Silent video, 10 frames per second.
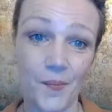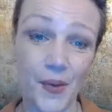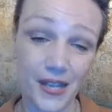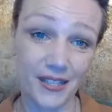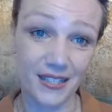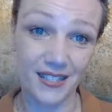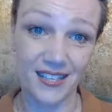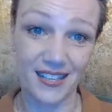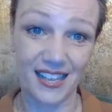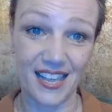But
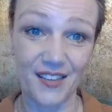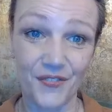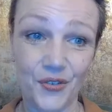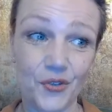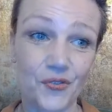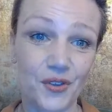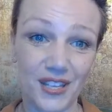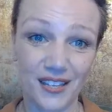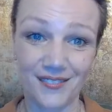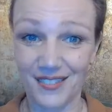if
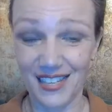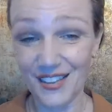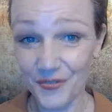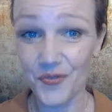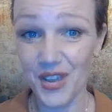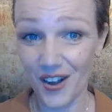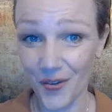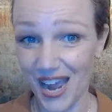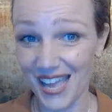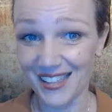we are
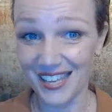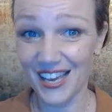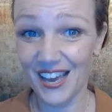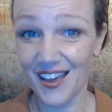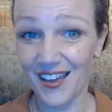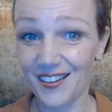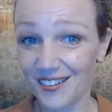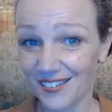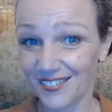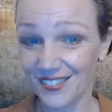riding a
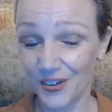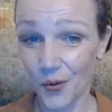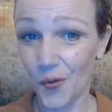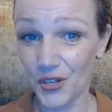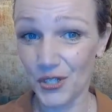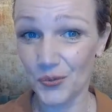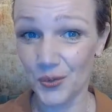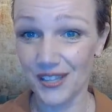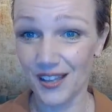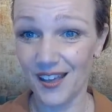horse
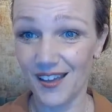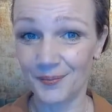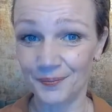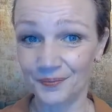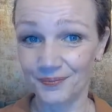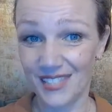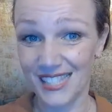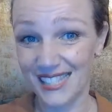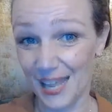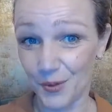with a
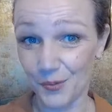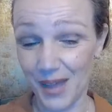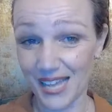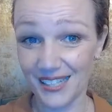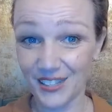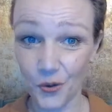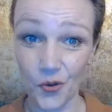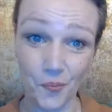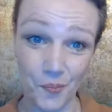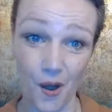stable magnet or
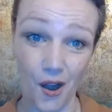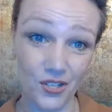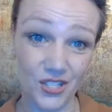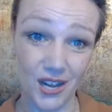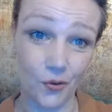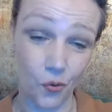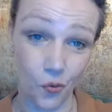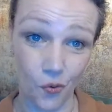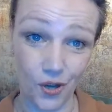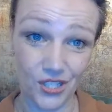a barn sour
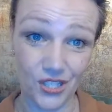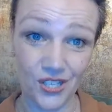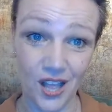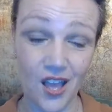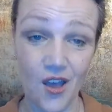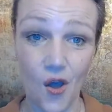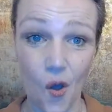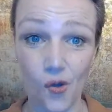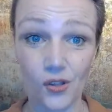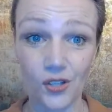horse,
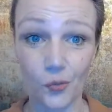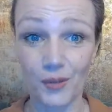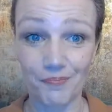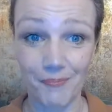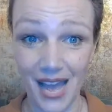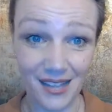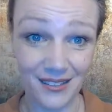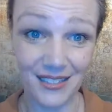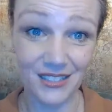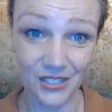although we
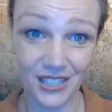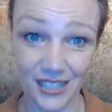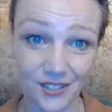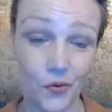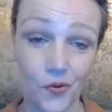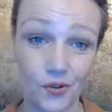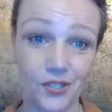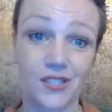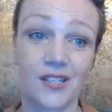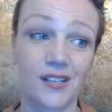manage to get the
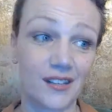horse,